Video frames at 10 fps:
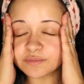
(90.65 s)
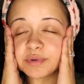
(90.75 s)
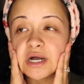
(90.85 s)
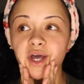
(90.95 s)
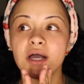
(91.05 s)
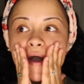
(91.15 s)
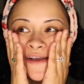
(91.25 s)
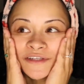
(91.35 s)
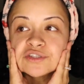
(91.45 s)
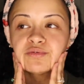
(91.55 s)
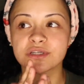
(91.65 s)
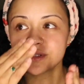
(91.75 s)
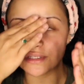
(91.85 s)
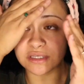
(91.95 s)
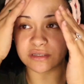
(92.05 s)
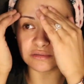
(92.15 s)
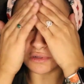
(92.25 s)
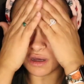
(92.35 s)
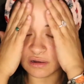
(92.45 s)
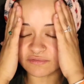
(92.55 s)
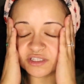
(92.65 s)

but I just really love,